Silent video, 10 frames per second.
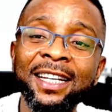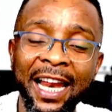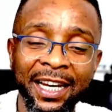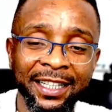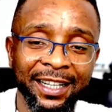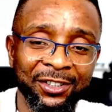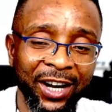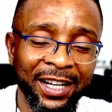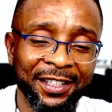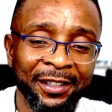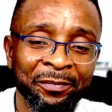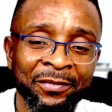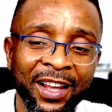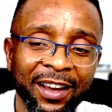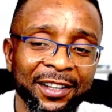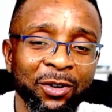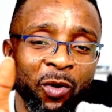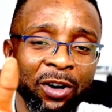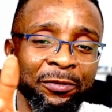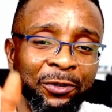delegate, right? At a
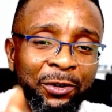world forum,